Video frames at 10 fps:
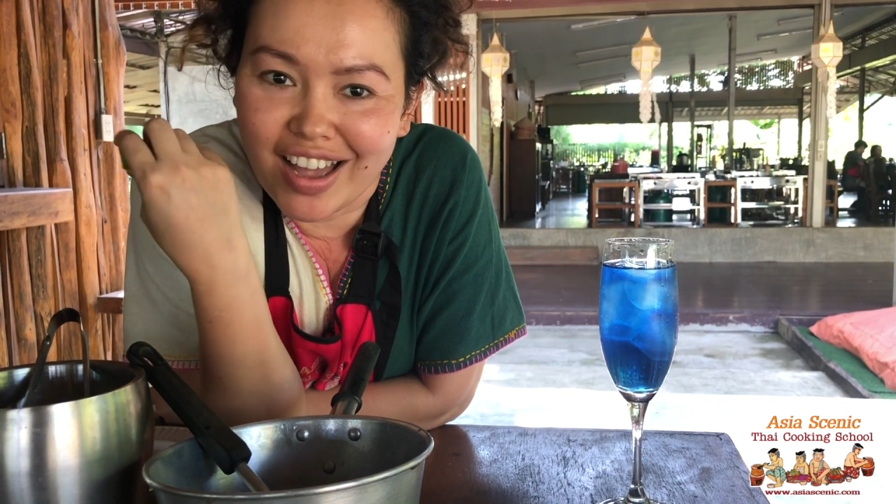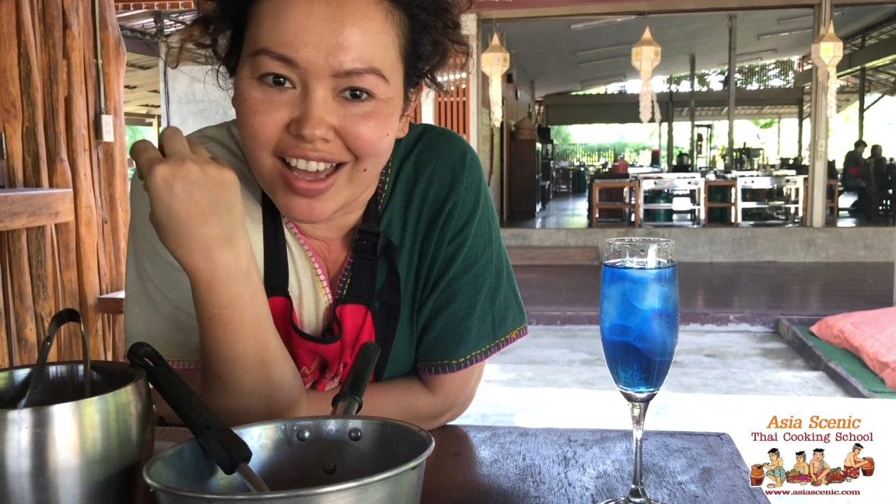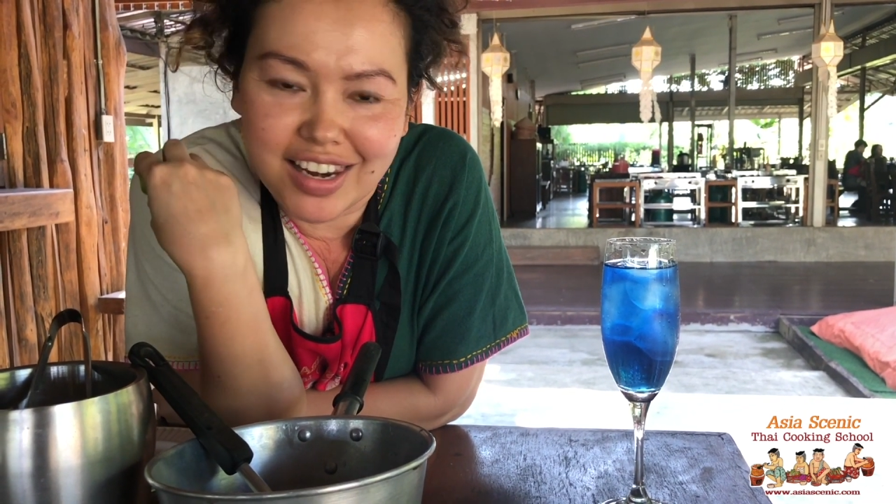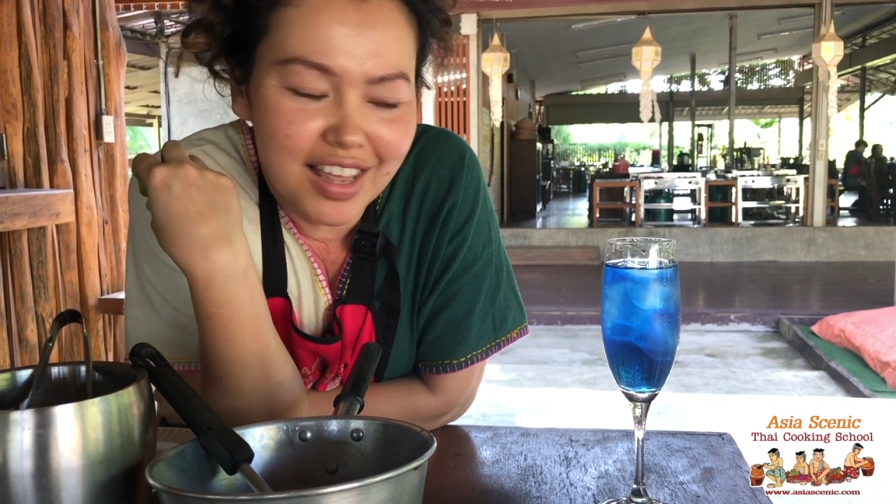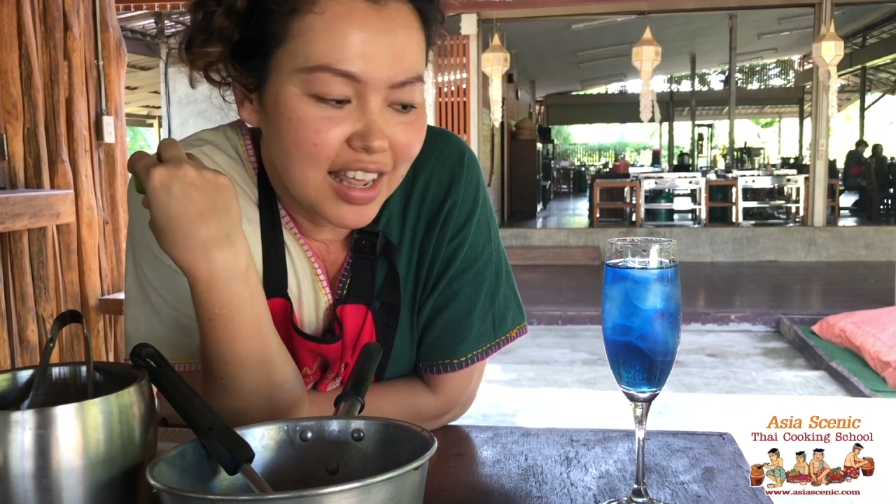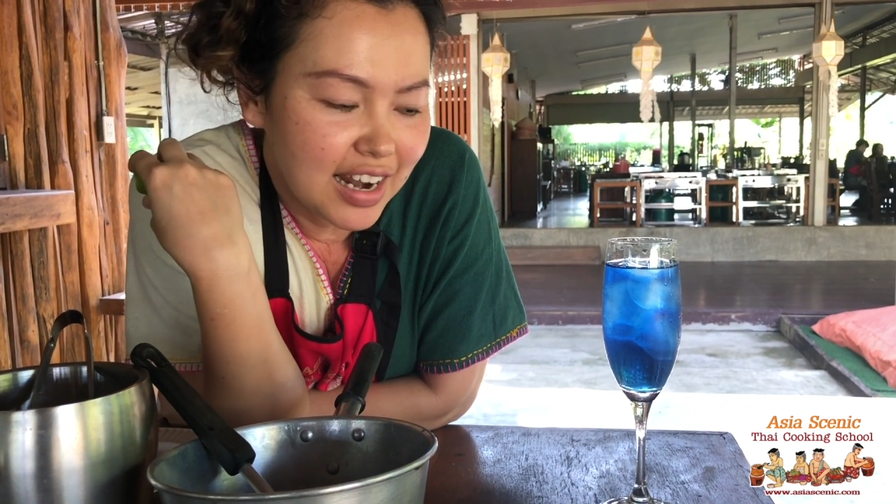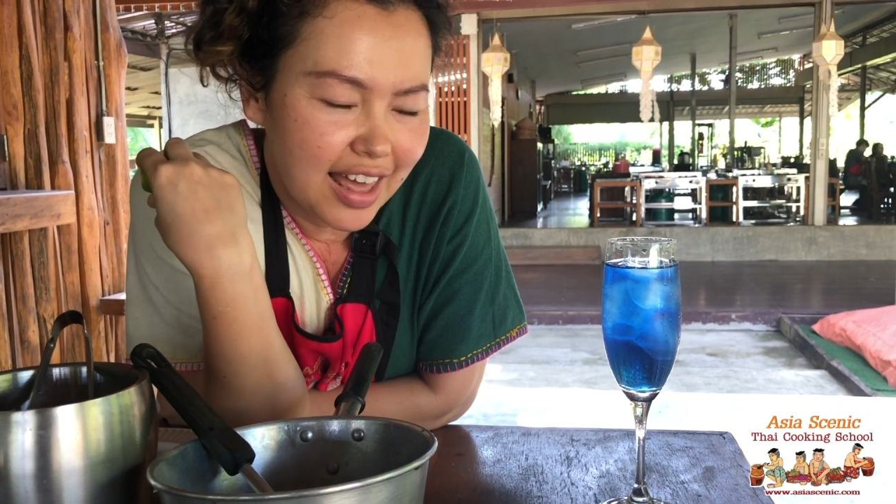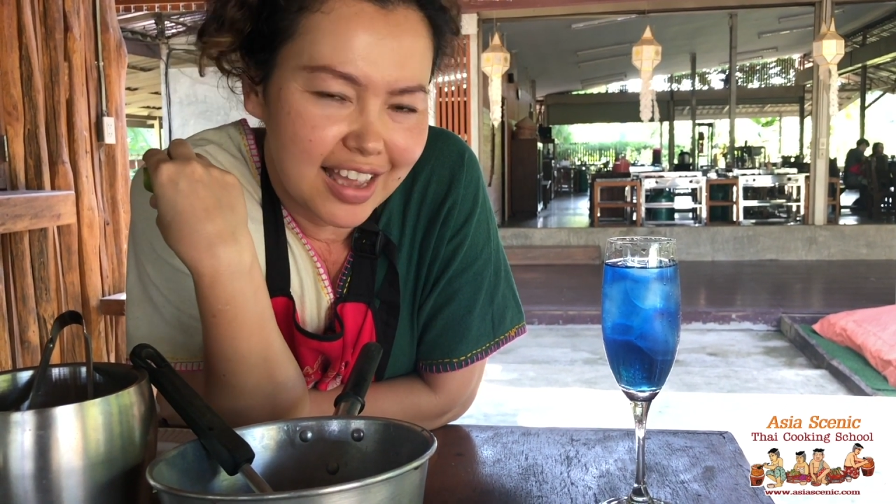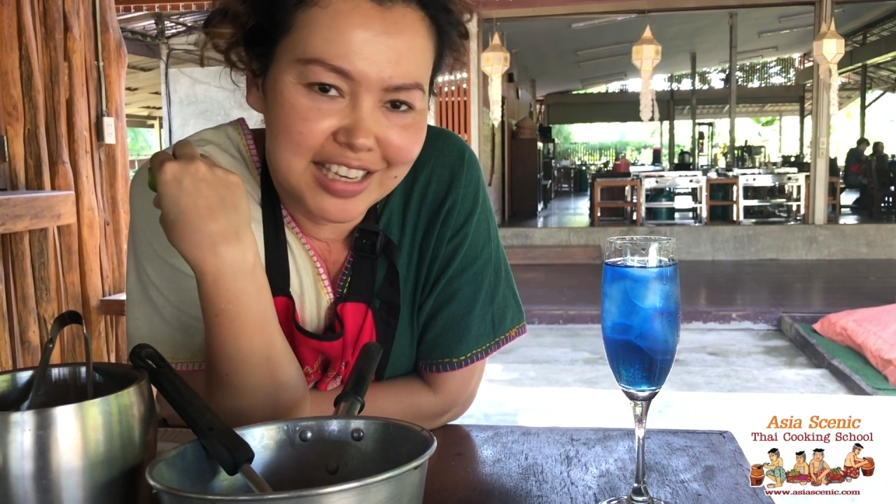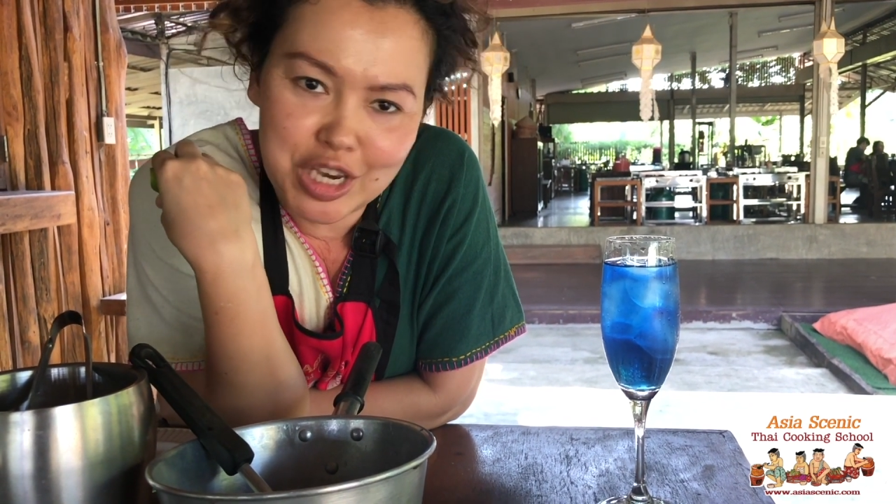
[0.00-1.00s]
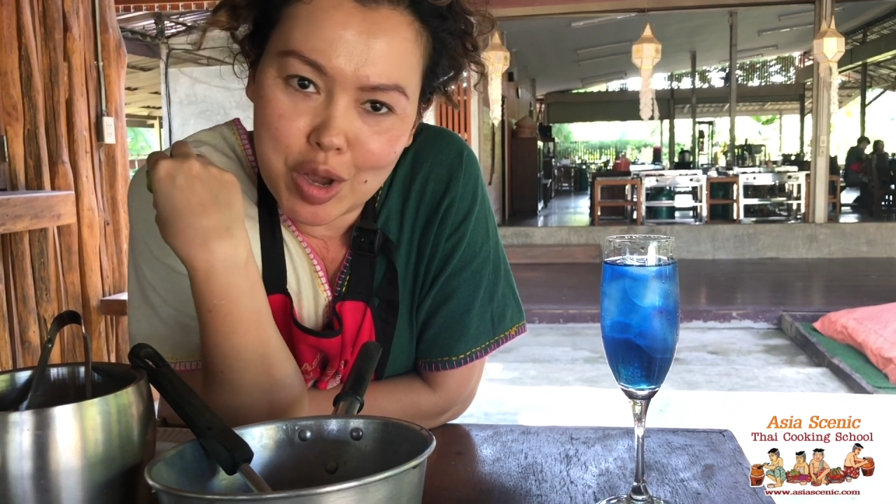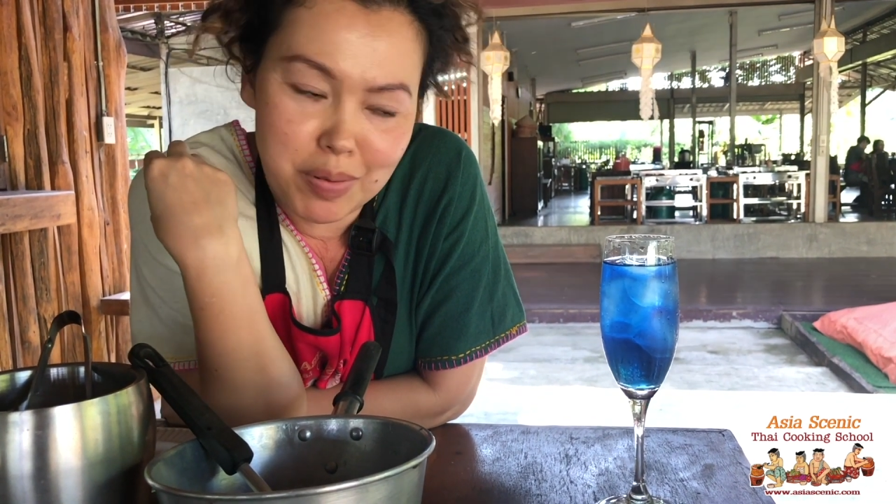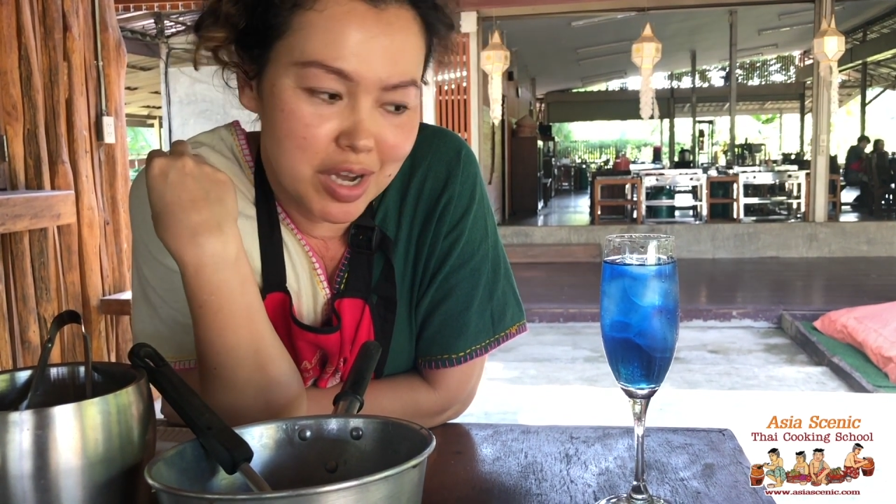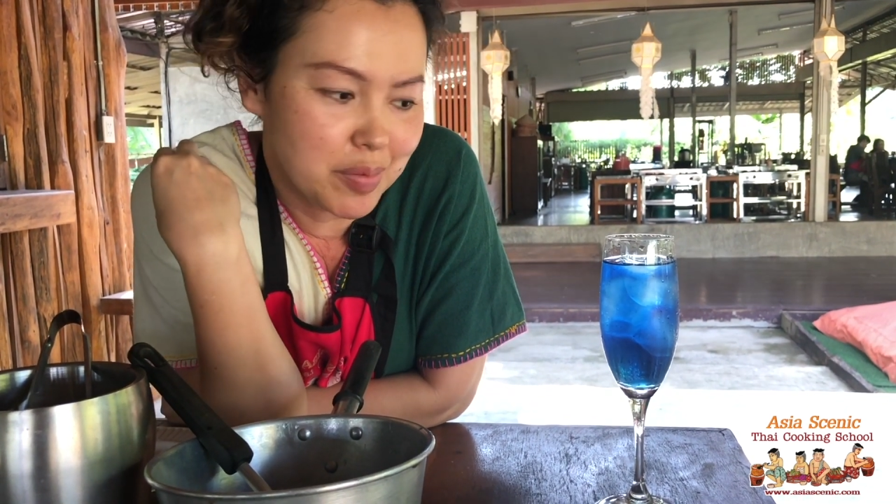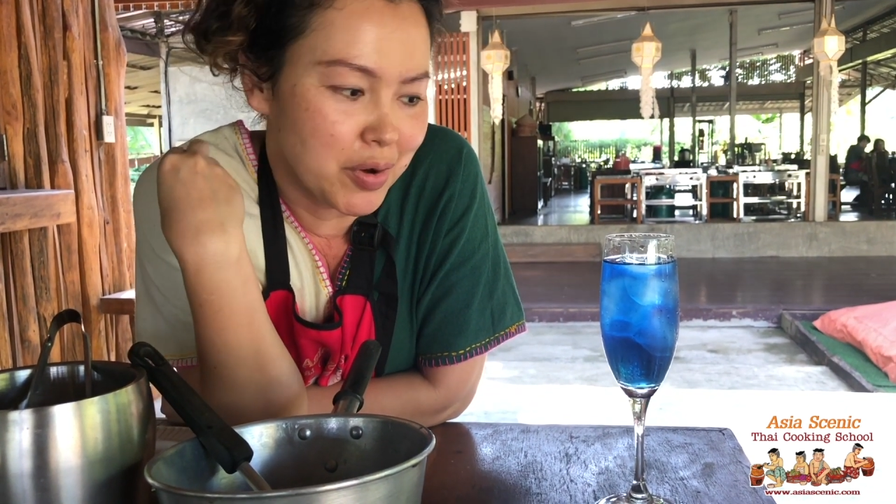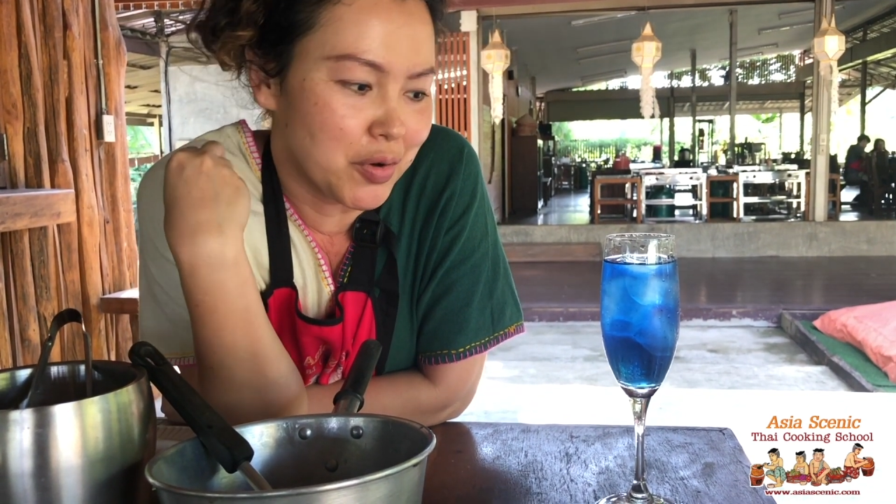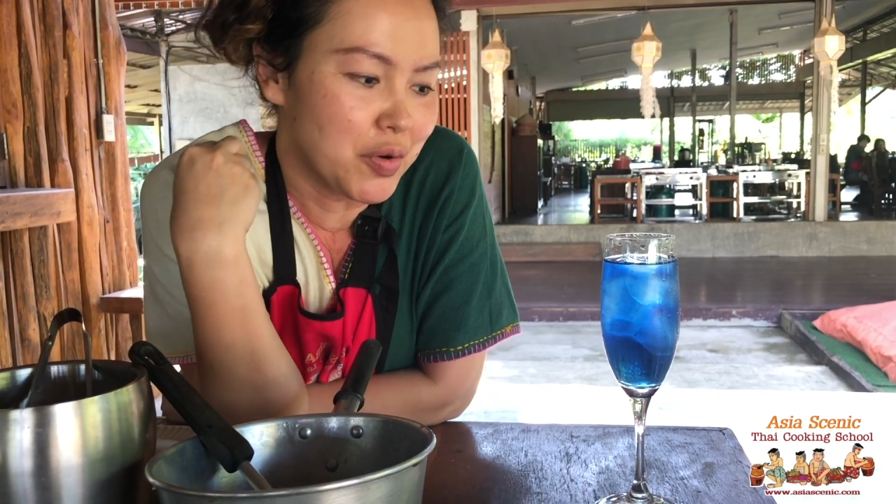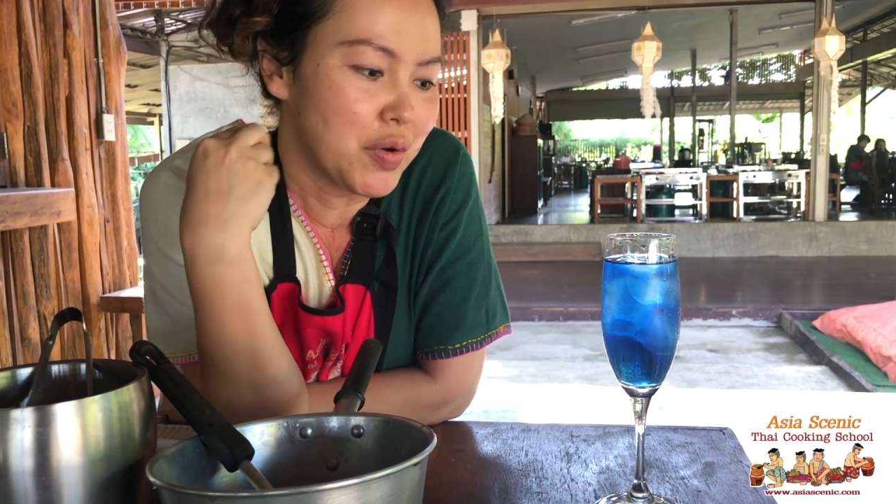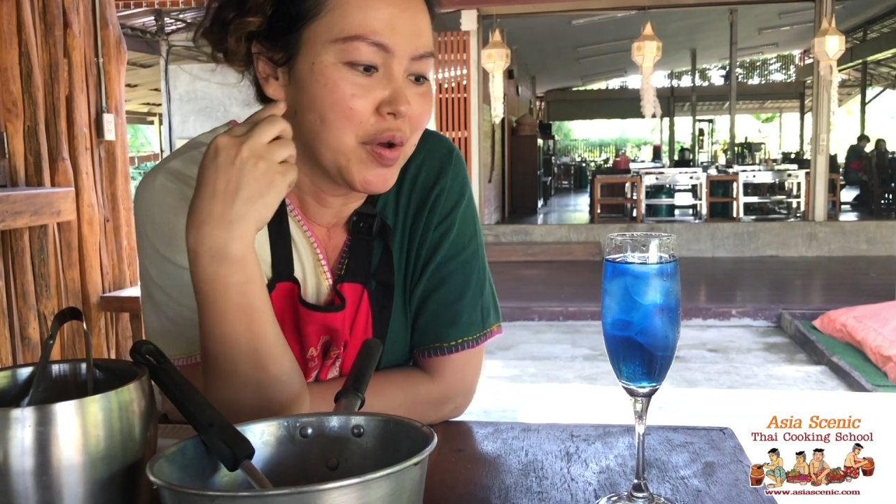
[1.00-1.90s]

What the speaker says: color like purple,